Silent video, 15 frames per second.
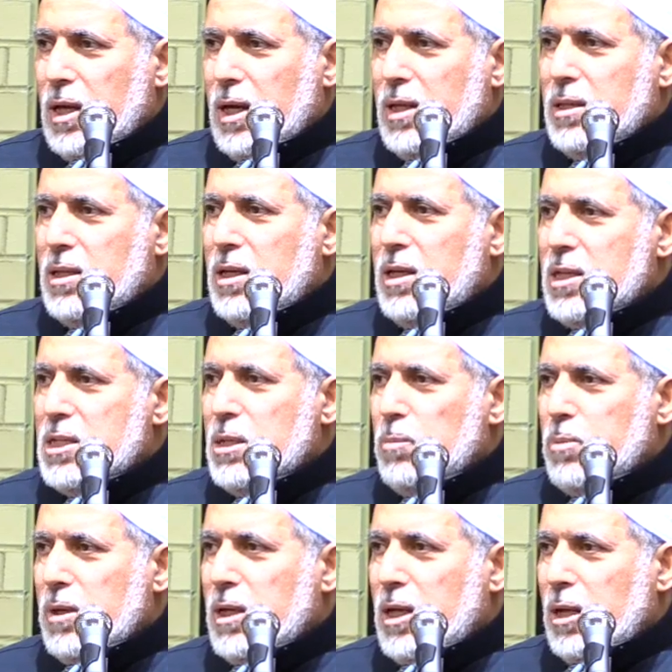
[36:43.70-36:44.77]
and the
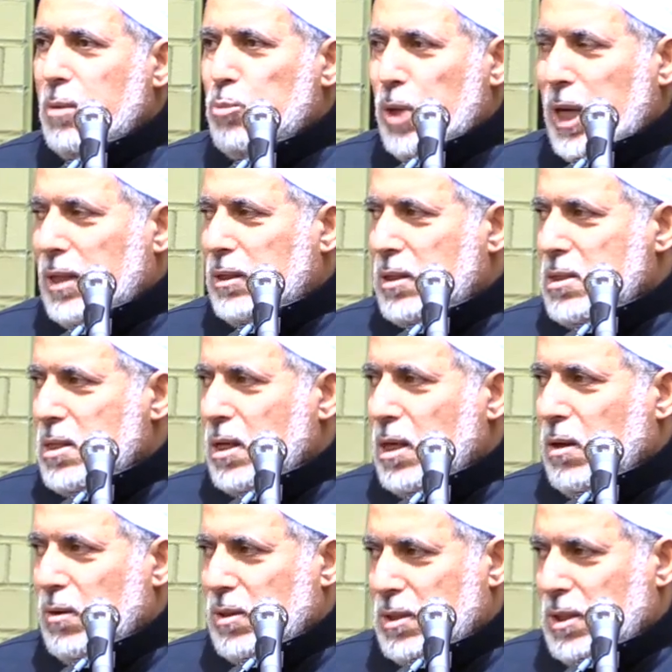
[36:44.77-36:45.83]
discipline in practicing
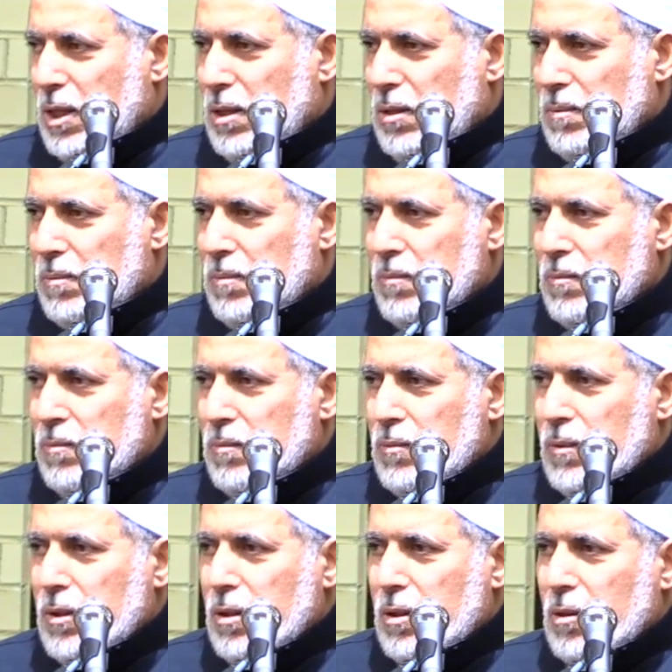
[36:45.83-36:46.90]
our deen.
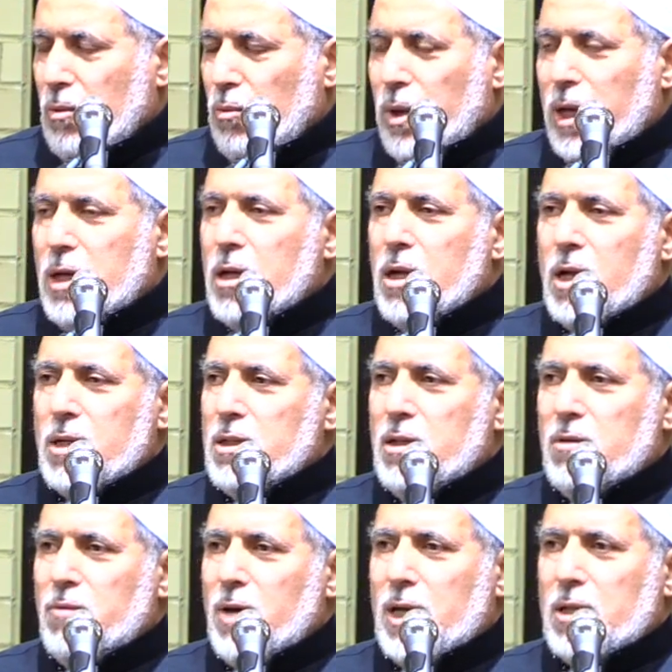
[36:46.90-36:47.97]
We cannot
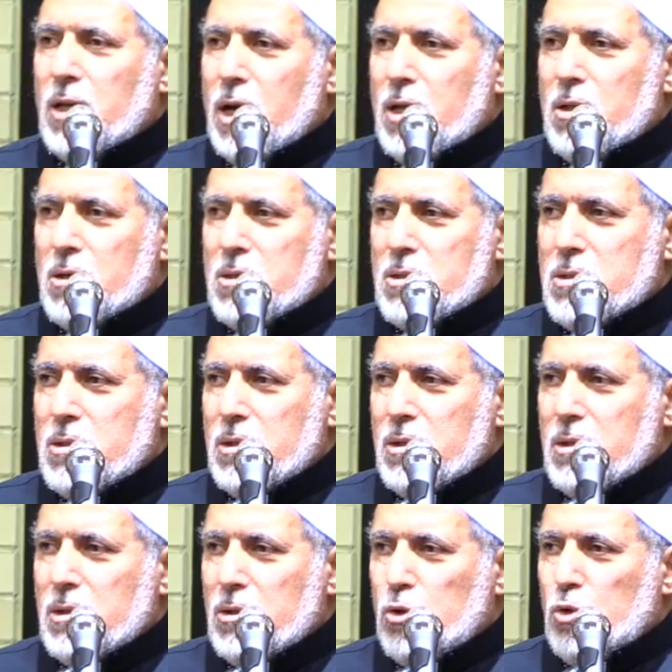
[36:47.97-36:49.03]
invite others
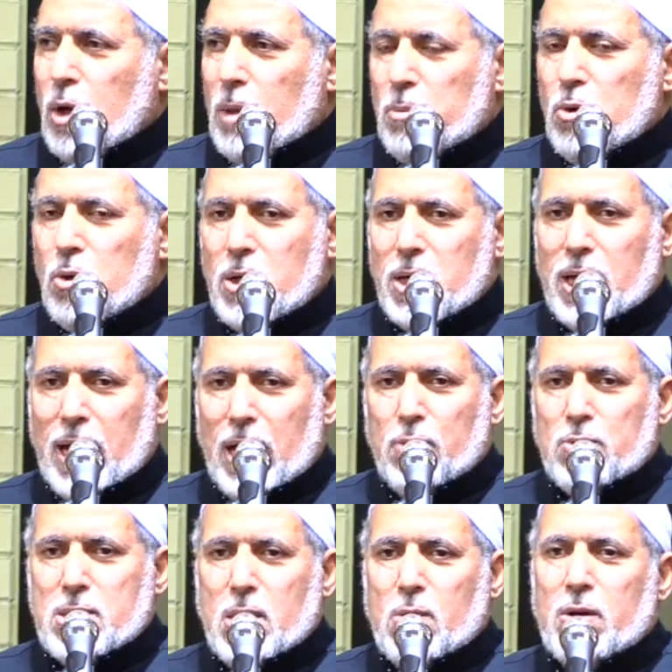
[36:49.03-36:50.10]
to a broken
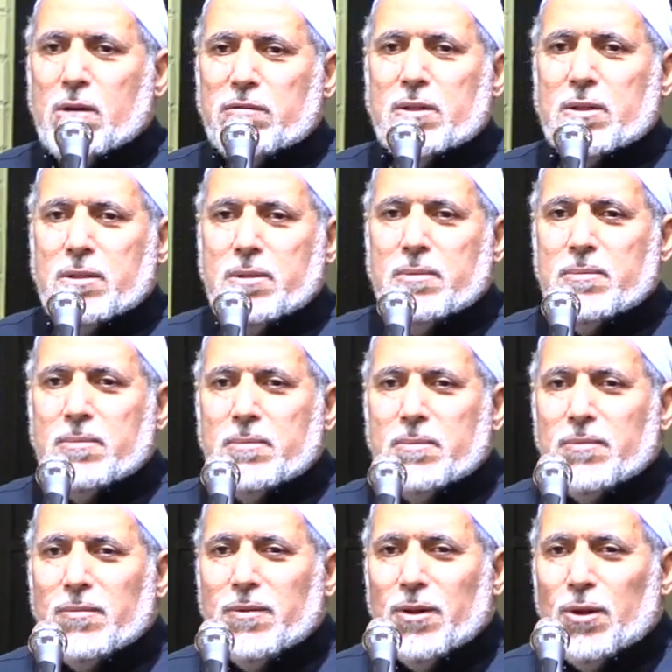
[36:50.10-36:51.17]
house, however.
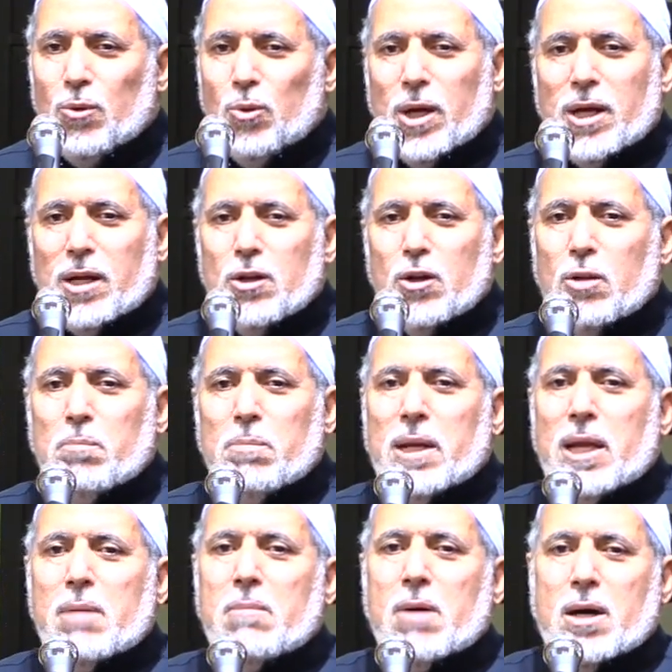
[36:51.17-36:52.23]
We cannot
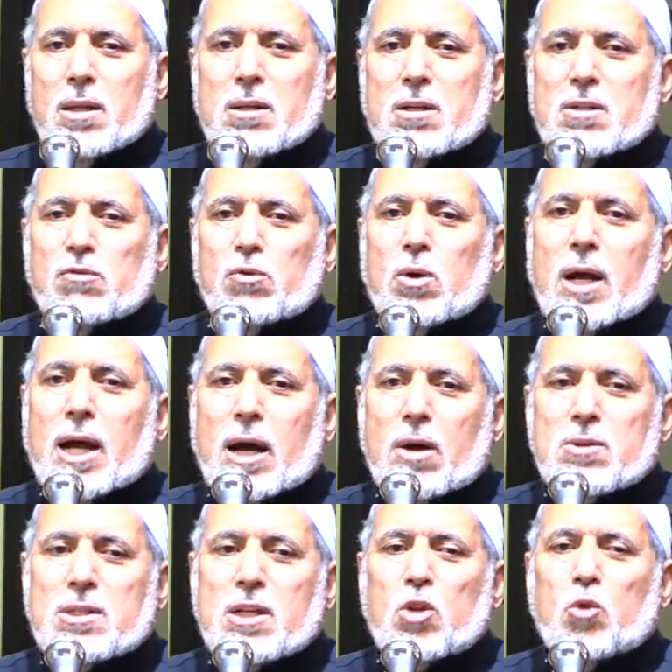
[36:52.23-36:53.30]
blame others for a
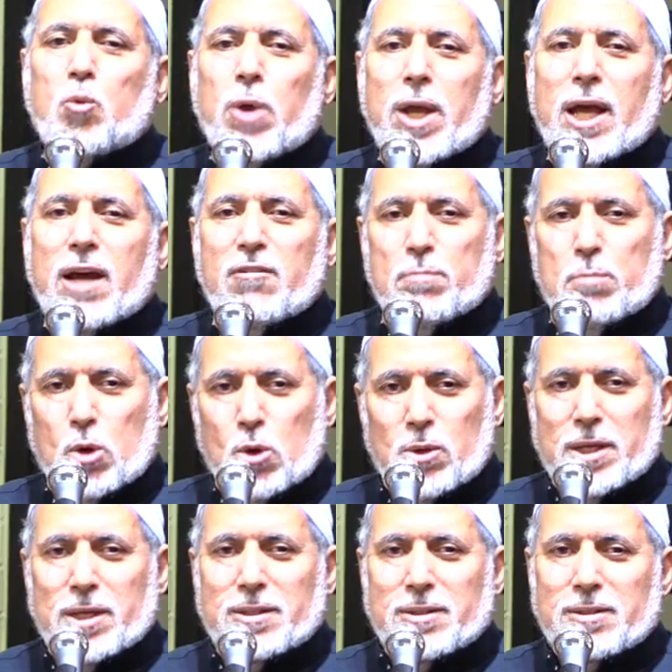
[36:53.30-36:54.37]
house that we have
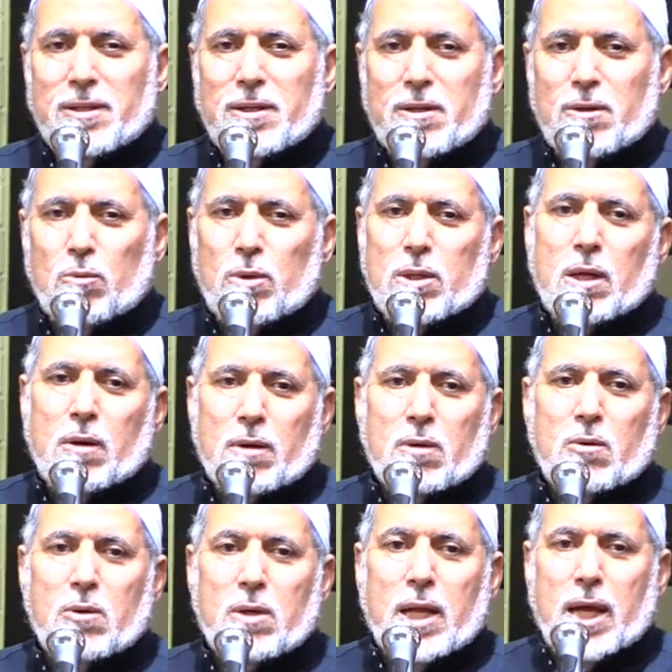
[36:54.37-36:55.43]
broken with our
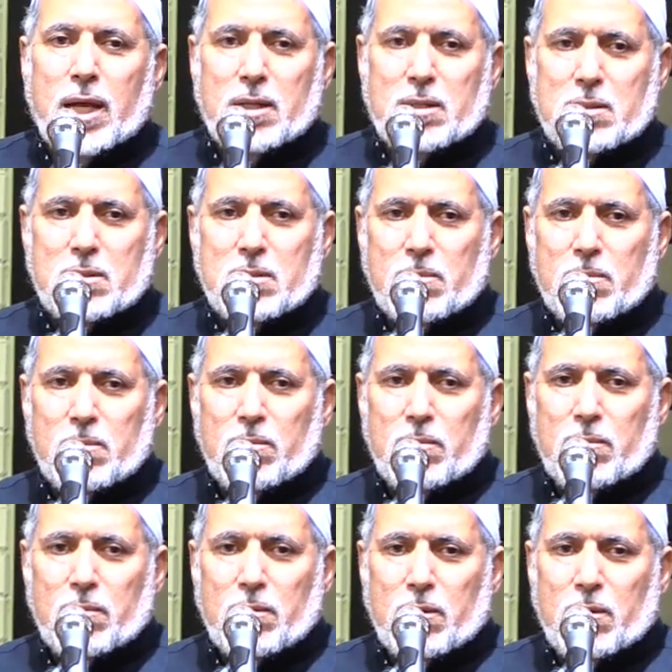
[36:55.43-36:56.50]
own hands.
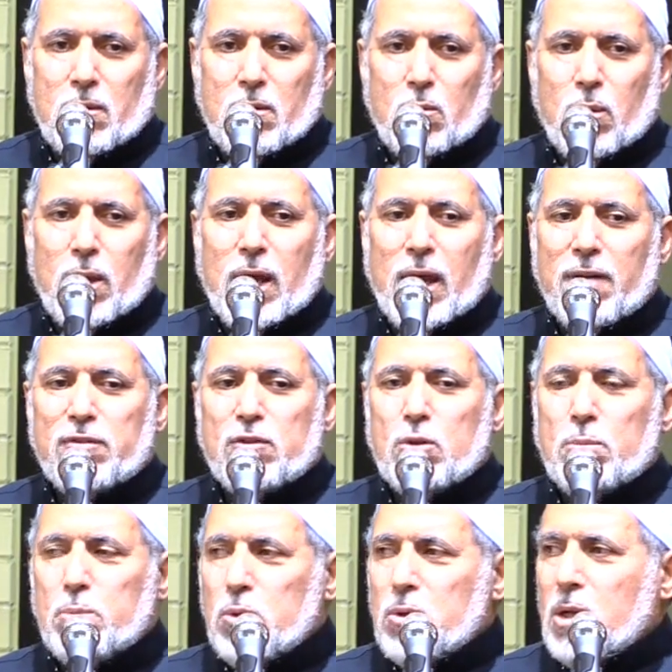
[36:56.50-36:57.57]
We have
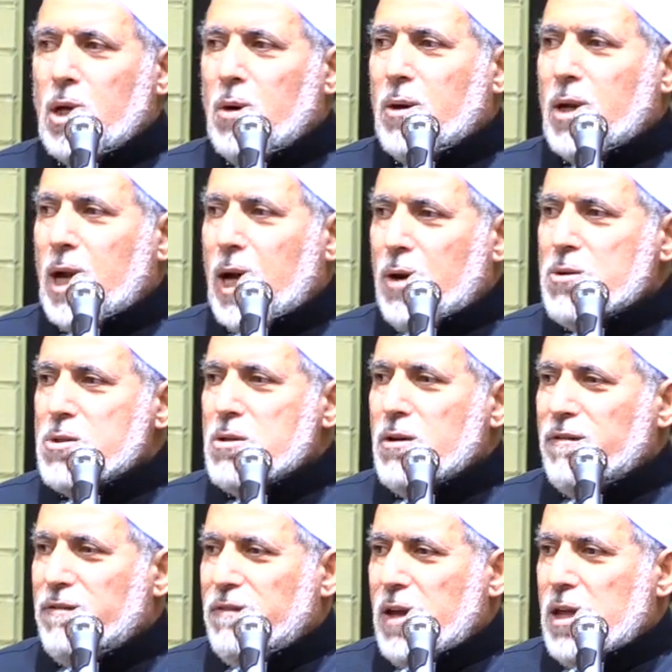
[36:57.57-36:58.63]
to put our house
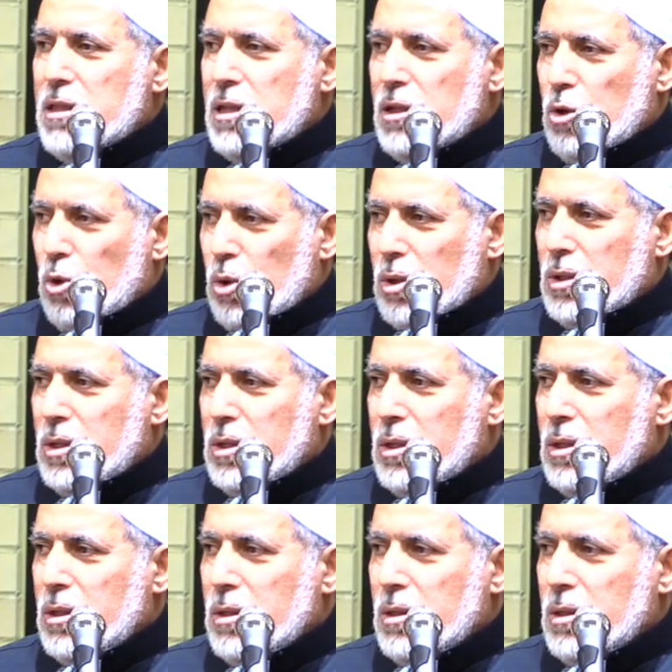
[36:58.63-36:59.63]
of faith in order